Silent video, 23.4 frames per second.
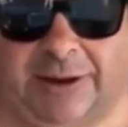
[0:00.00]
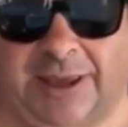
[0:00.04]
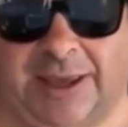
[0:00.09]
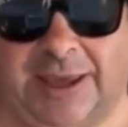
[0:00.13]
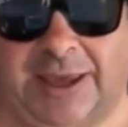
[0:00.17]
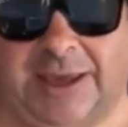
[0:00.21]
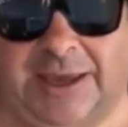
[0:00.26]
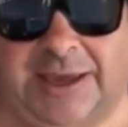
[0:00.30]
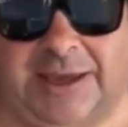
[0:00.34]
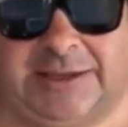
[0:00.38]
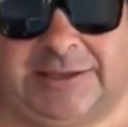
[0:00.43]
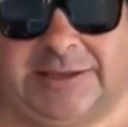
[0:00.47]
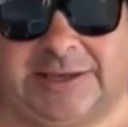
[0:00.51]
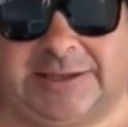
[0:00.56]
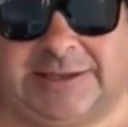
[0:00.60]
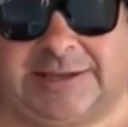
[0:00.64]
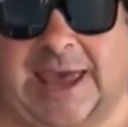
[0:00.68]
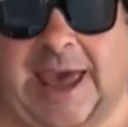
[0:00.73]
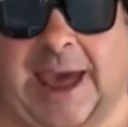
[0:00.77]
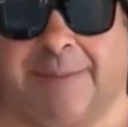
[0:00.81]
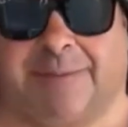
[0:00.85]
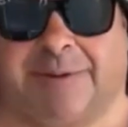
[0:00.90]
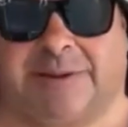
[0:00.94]
most expensive
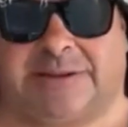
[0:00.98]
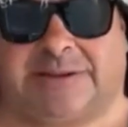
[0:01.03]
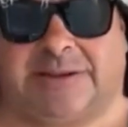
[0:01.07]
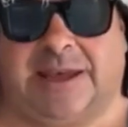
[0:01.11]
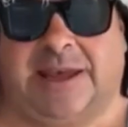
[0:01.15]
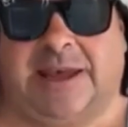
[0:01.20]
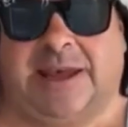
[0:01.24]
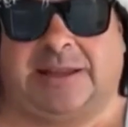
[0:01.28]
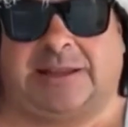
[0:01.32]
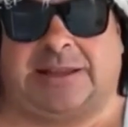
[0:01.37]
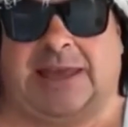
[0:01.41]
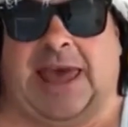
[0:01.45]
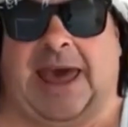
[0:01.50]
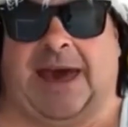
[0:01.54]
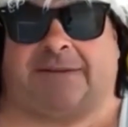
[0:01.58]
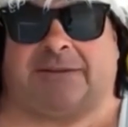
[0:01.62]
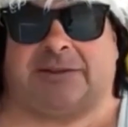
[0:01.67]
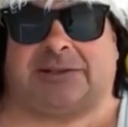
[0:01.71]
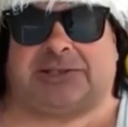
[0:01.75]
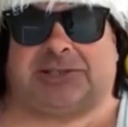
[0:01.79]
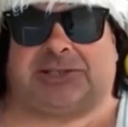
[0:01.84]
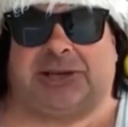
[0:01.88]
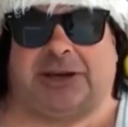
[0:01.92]
cities, San
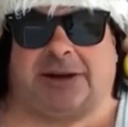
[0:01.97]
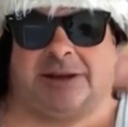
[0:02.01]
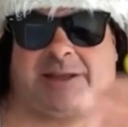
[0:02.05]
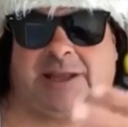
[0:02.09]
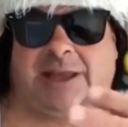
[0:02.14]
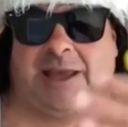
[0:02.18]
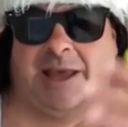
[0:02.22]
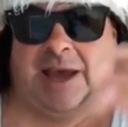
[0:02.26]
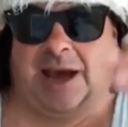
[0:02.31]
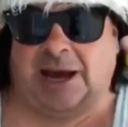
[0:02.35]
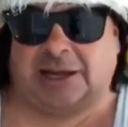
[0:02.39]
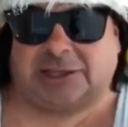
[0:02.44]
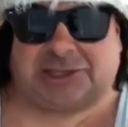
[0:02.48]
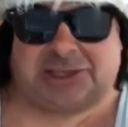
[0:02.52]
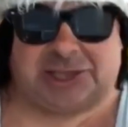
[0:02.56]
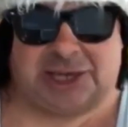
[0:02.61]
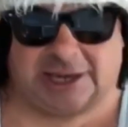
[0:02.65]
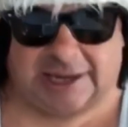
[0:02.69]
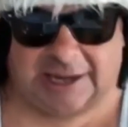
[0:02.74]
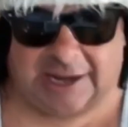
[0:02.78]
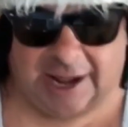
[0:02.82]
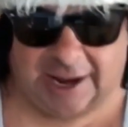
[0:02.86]
Diego, which